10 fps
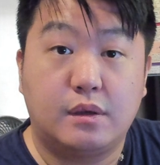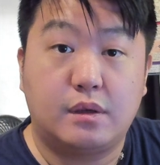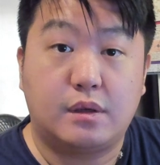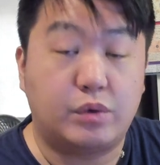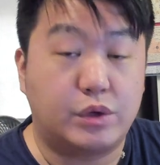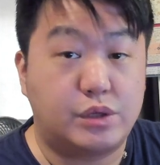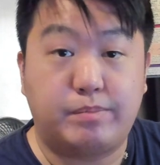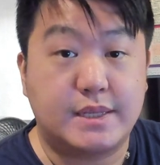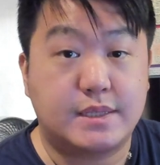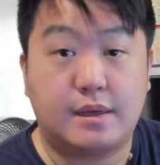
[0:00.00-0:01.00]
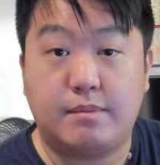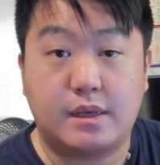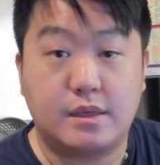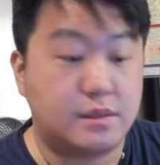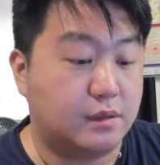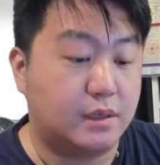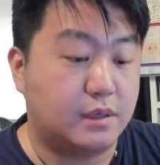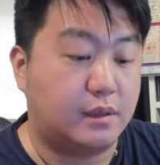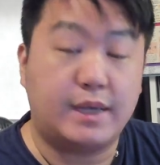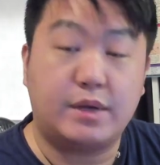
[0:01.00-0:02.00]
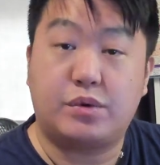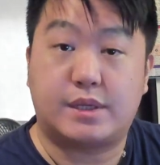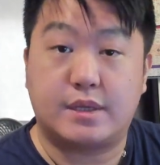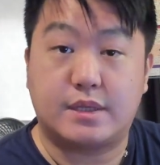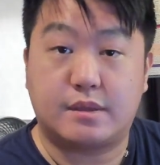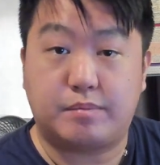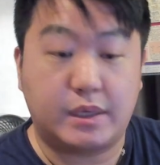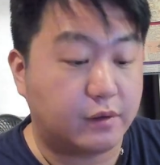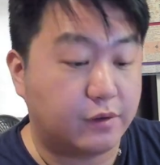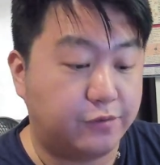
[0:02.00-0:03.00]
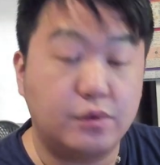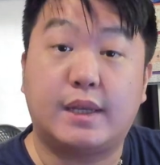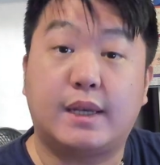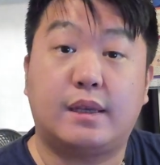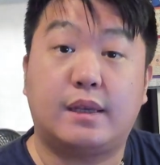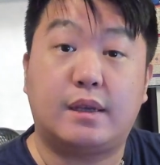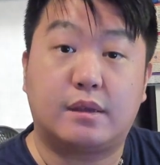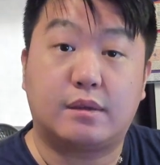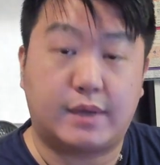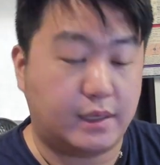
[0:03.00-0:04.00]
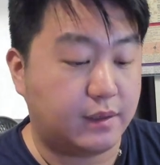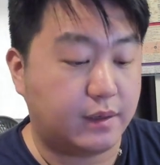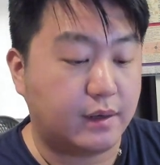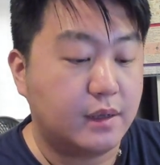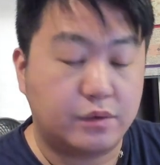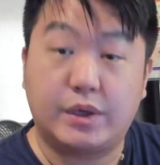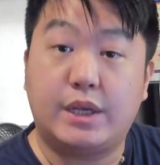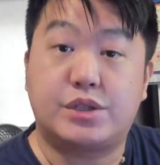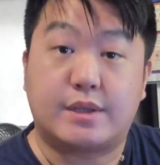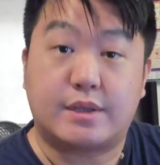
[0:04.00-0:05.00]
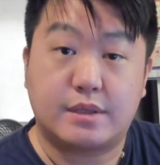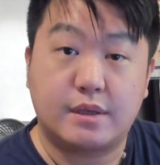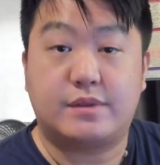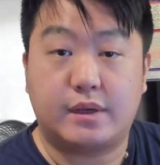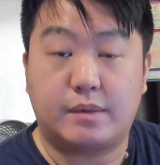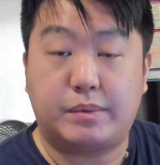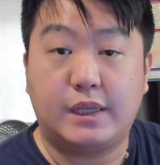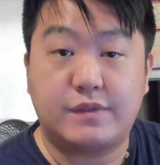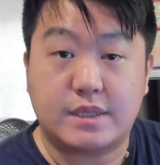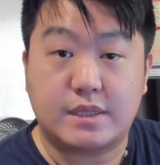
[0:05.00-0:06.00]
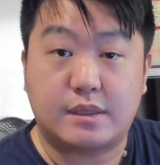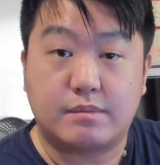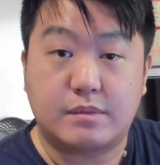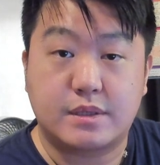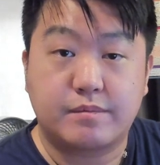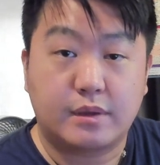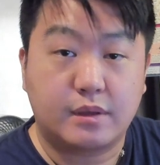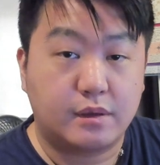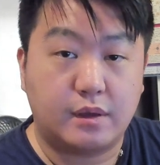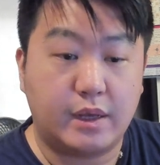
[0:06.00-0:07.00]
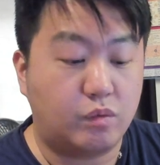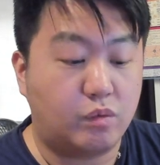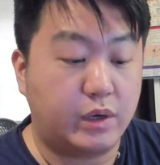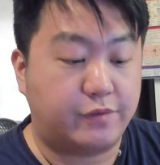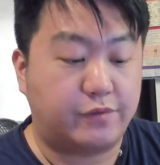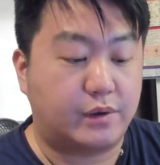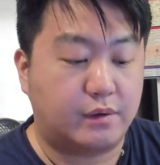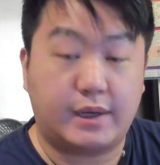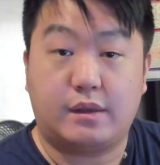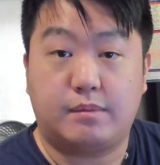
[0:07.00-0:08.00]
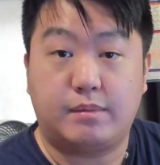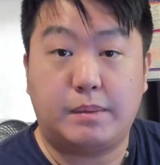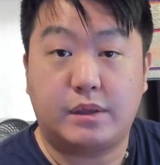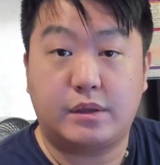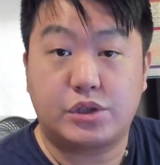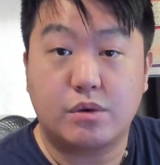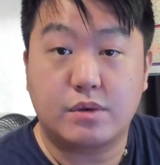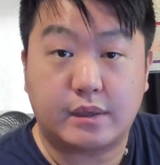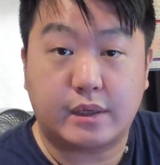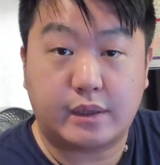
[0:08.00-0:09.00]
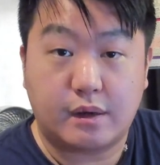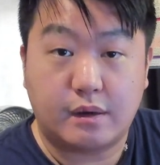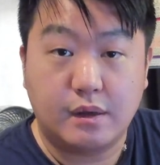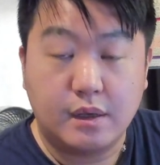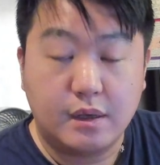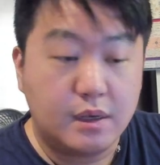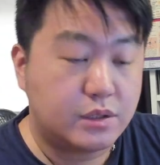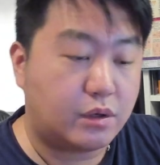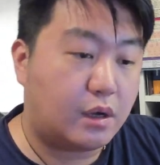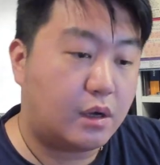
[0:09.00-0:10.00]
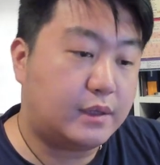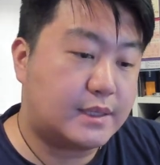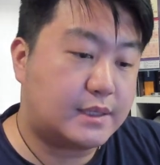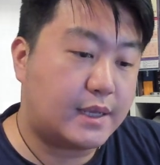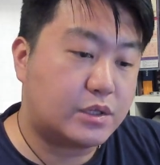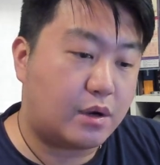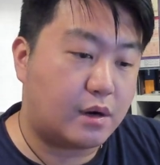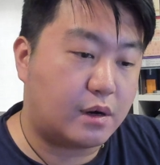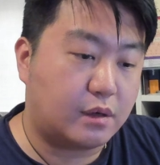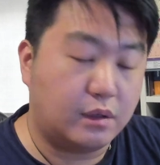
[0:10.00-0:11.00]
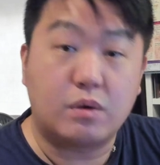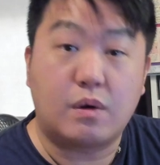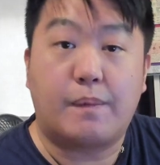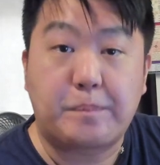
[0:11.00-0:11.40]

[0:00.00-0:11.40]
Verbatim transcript: uh, which basically means the language they speak, the food they eat, right? Their religions, their belief systems, and whatever, right? Maybe the jokes that they tell. So all these things are local